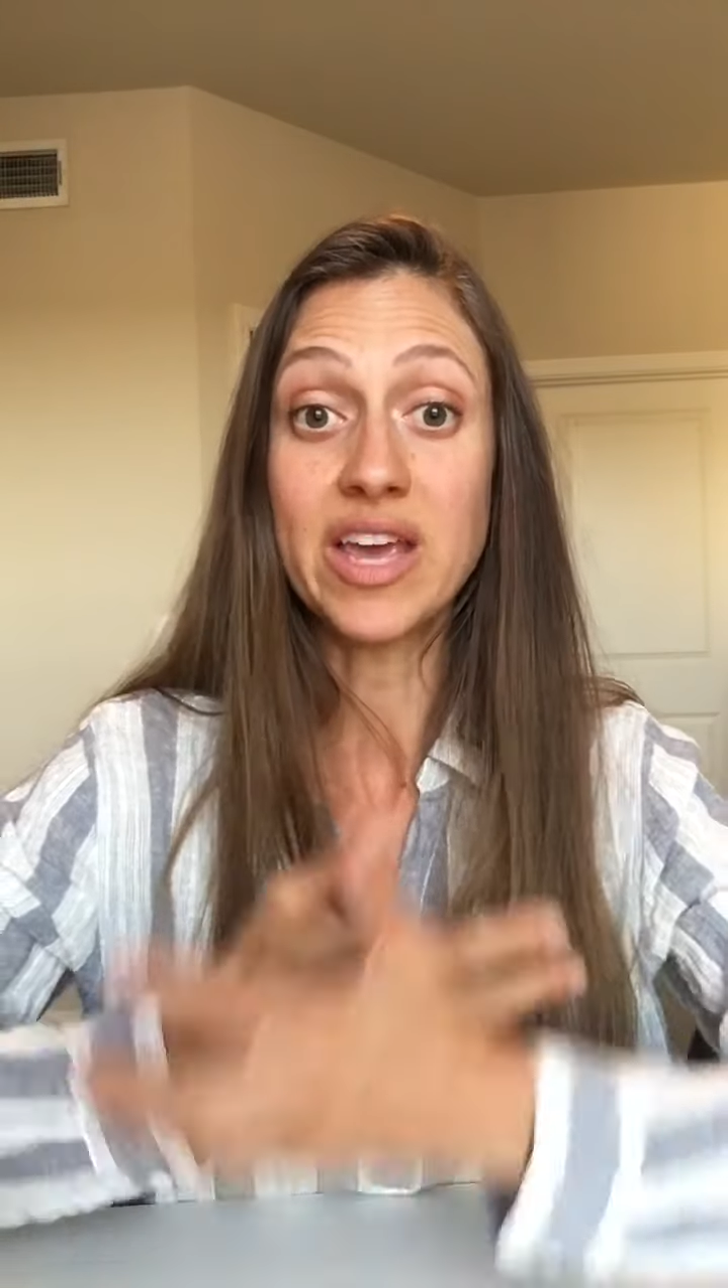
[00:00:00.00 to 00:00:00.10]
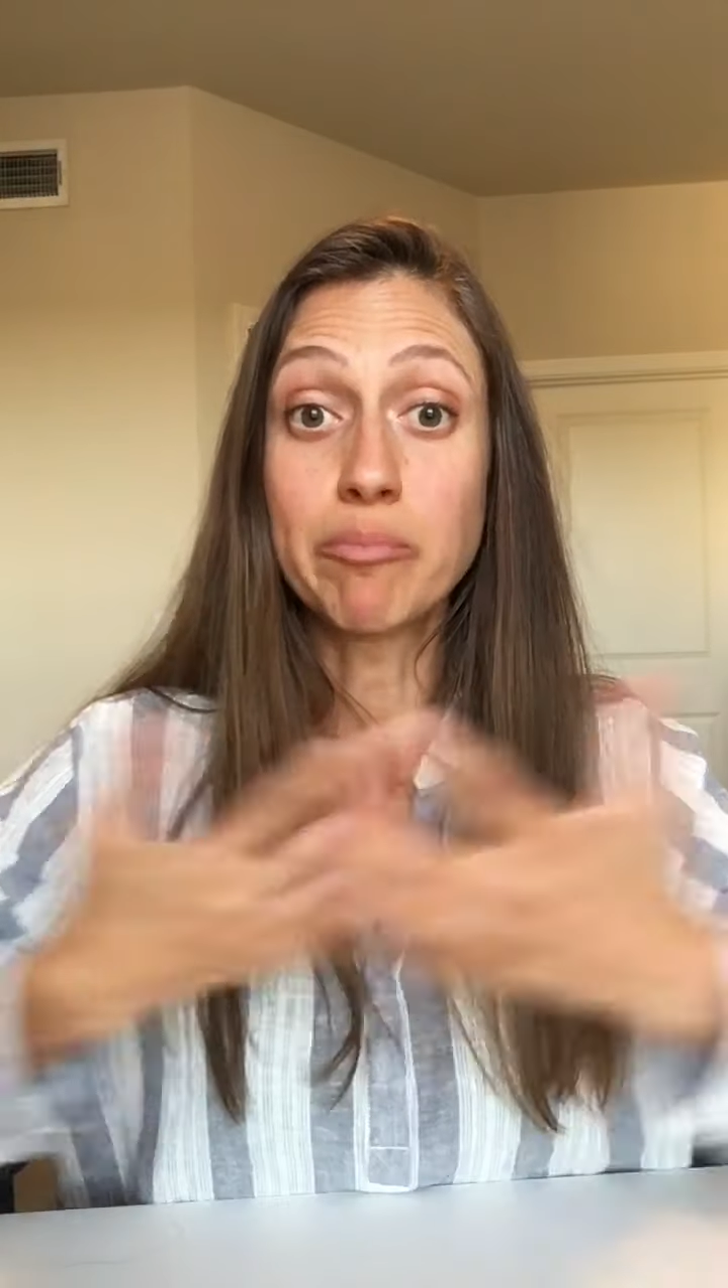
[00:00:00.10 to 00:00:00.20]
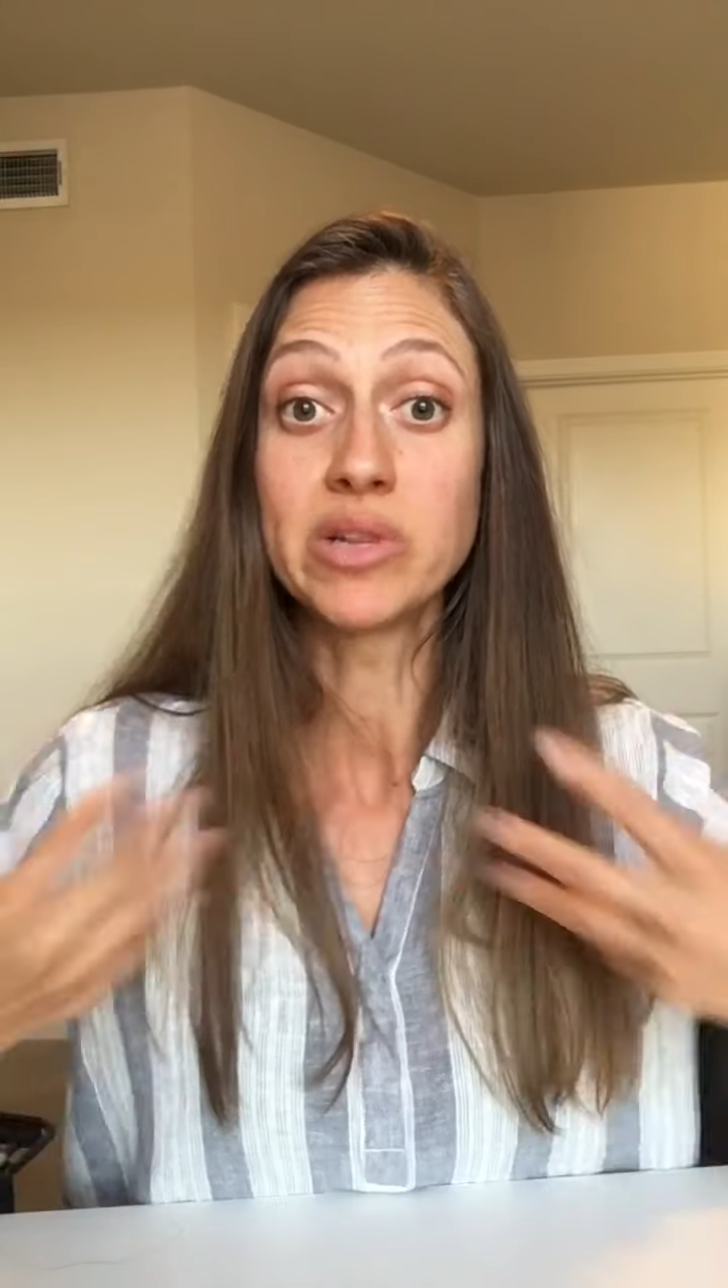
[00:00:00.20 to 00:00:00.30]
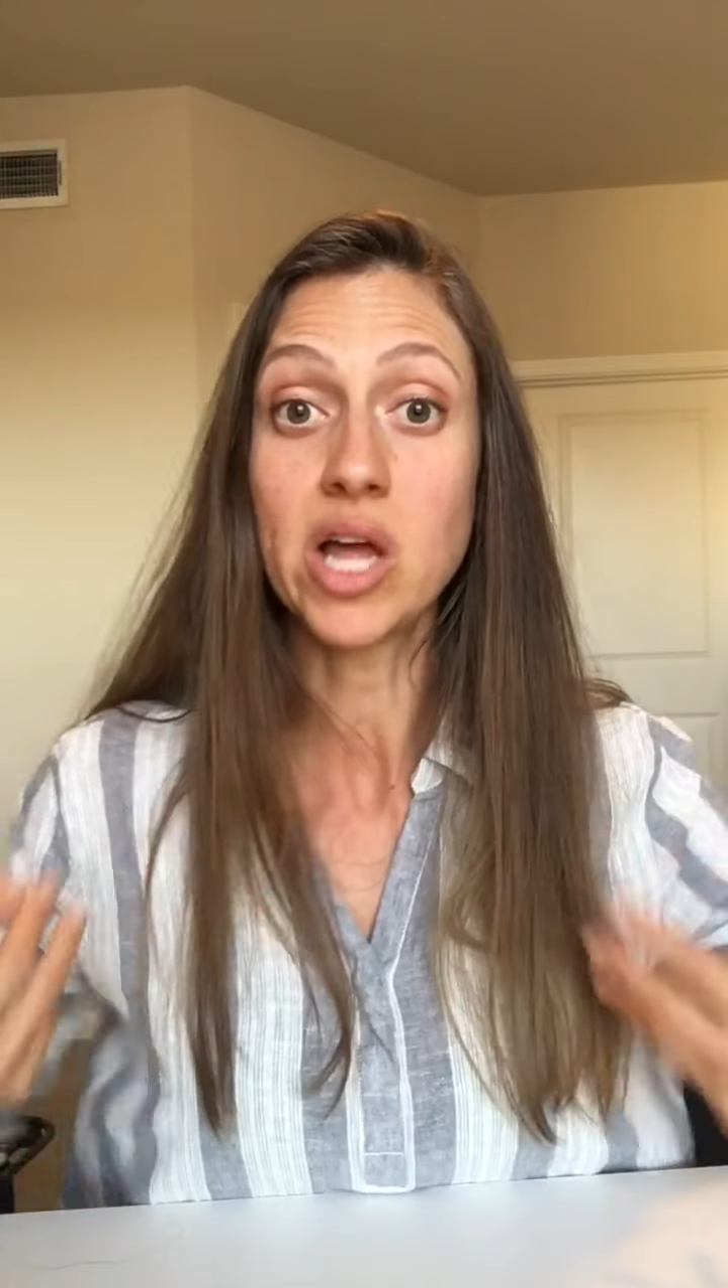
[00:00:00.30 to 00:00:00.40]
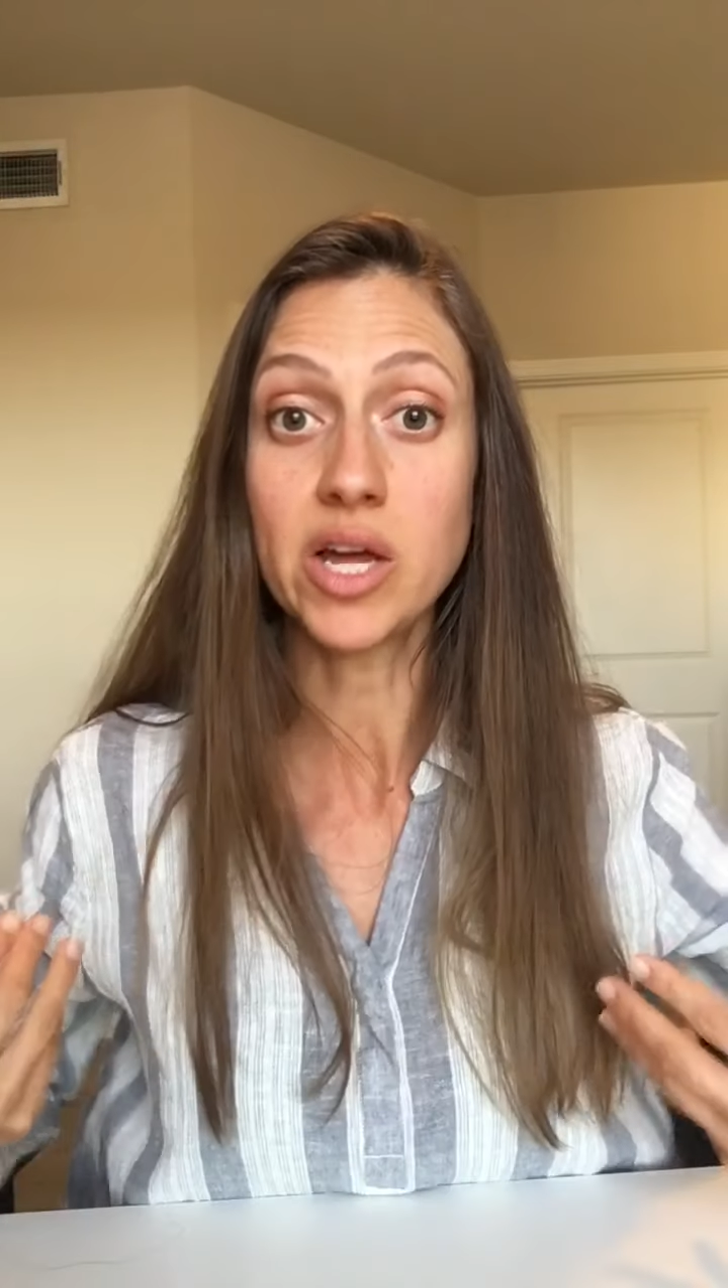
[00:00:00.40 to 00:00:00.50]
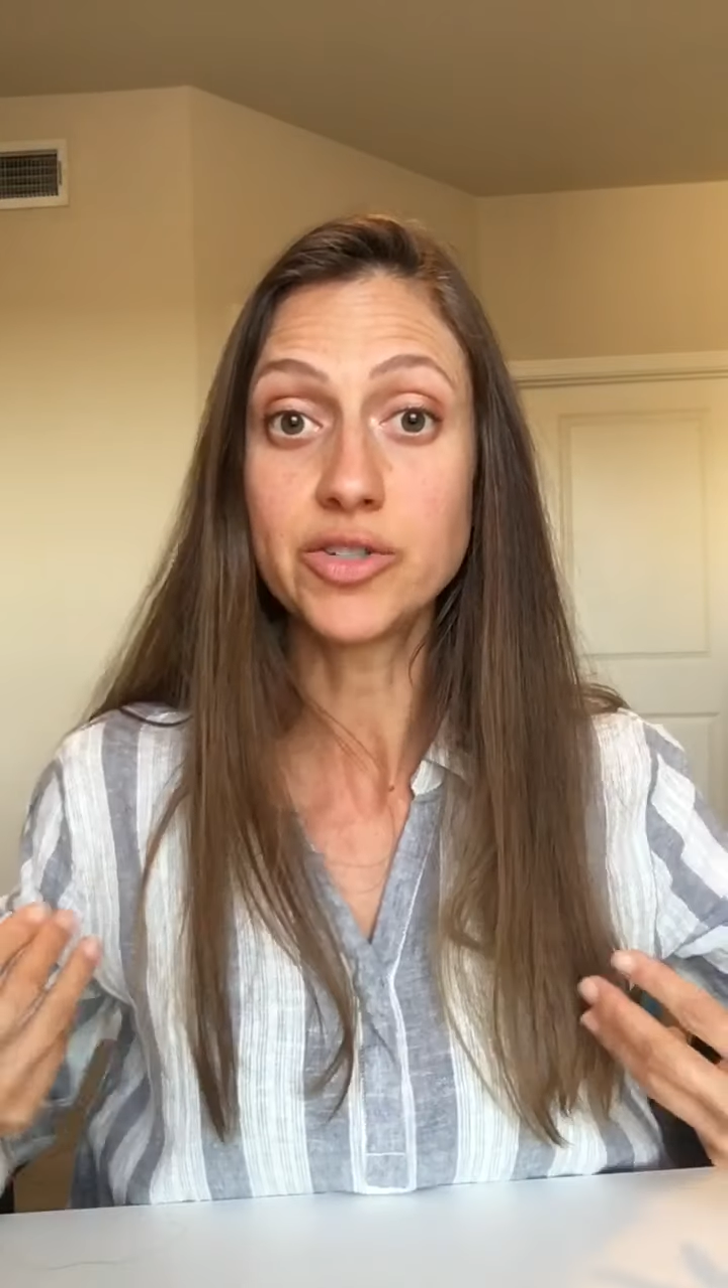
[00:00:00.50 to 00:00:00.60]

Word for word: get blood